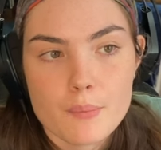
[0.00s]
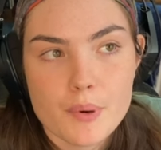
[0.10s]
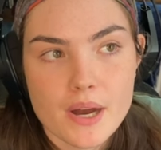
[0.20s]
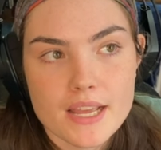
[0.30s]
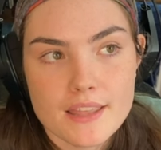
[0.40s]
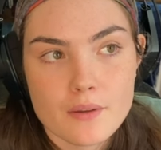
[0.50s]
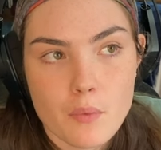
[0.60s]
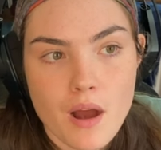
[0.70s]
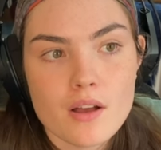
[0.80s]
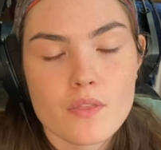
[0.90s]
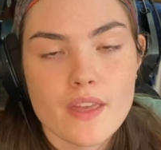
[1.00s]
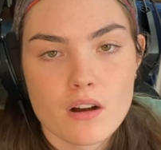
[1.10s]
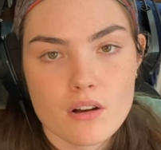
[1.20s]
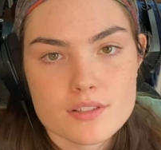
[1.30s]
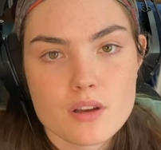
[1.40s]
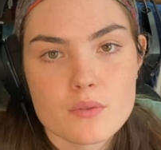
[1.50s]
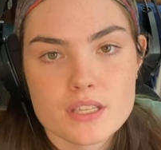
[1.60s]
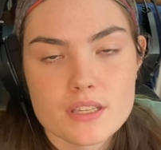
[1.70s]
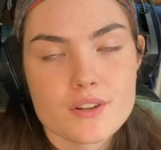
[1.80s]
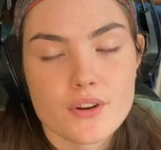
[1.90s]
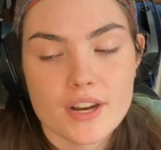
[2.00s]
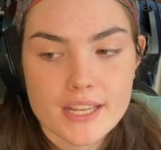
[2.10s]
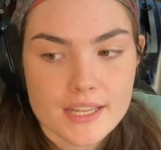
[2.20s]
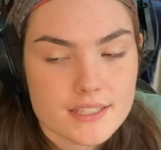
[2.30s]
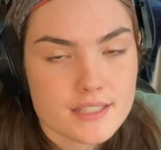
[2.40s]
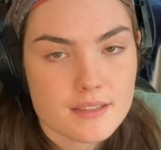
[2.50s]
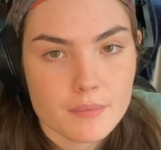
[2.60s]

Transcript: But in the wild, they also eat crickets,